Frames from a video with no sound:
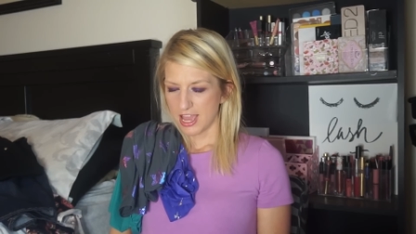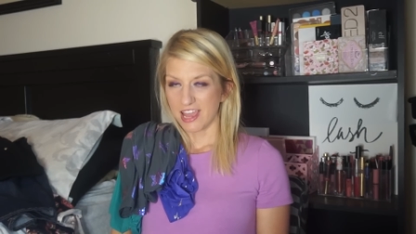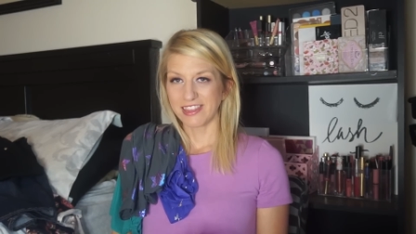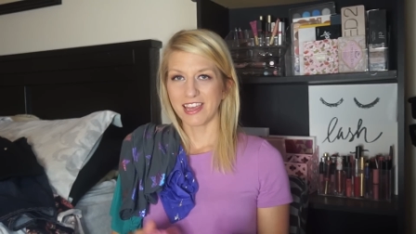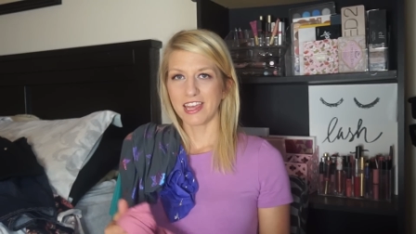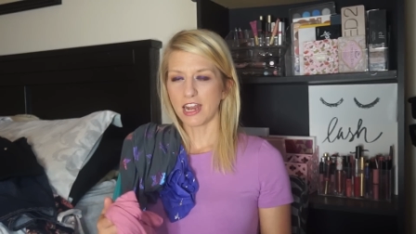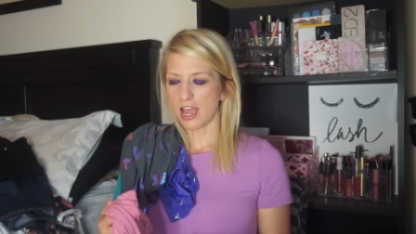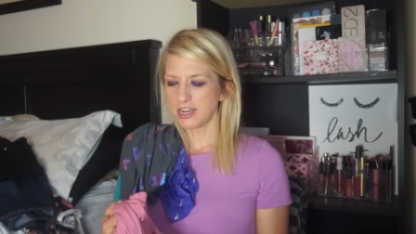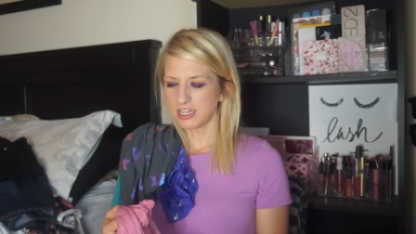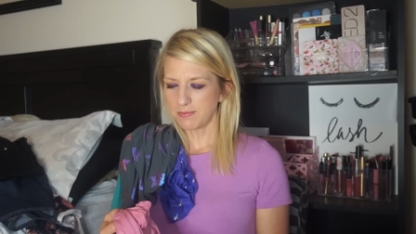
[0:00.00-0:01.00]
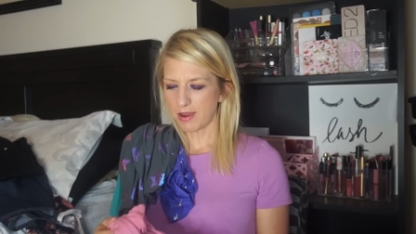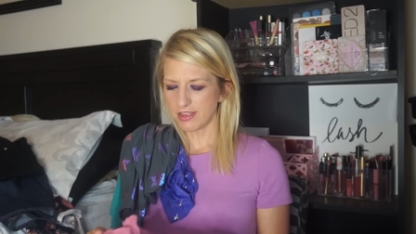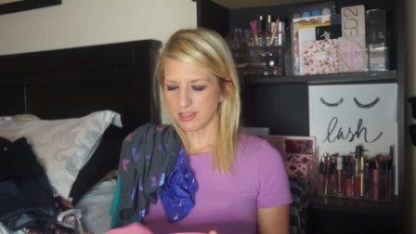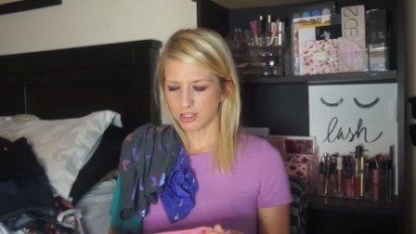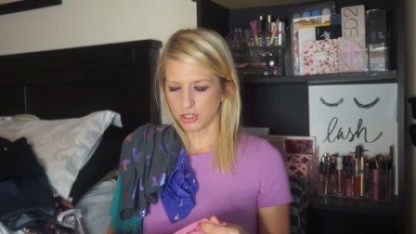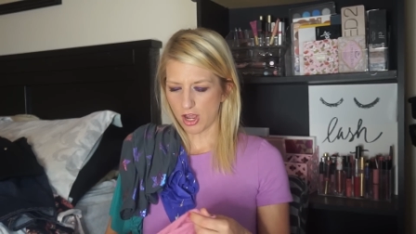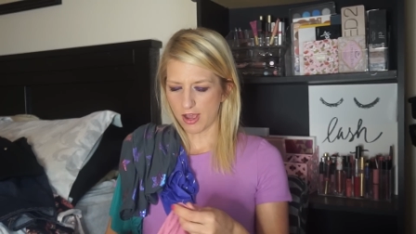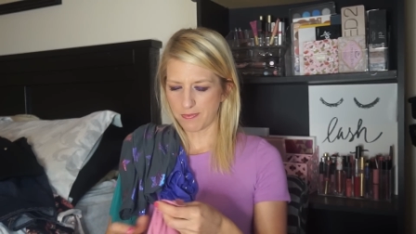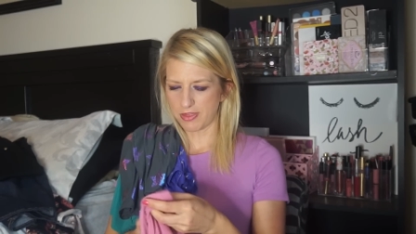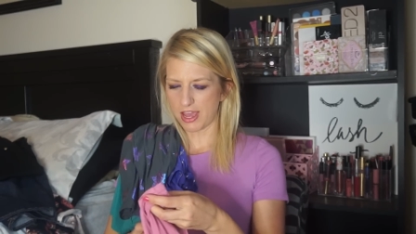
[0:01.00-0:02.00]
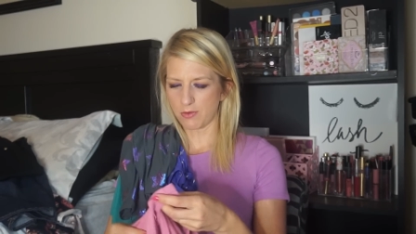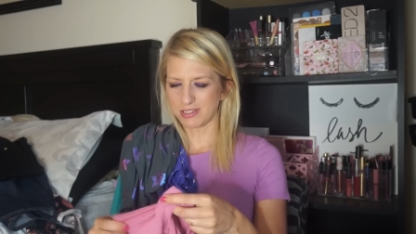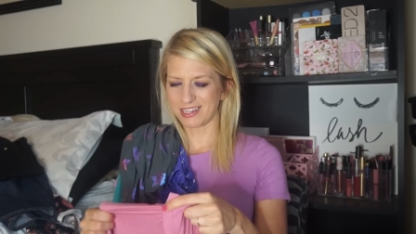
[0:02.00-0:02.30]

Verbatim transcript: and then I did buy this top that was